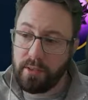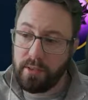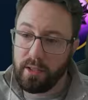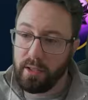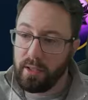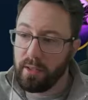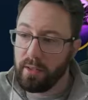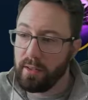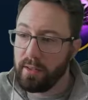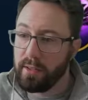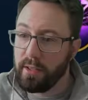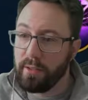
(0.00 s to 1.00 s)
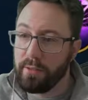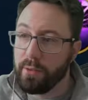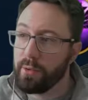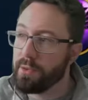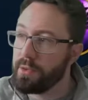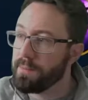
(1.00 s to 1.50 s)
I think,
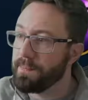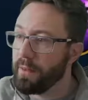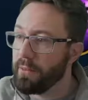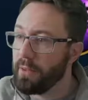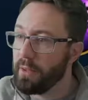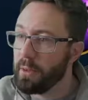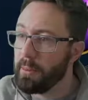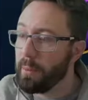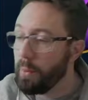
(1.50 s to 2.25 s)
for us for a little bit.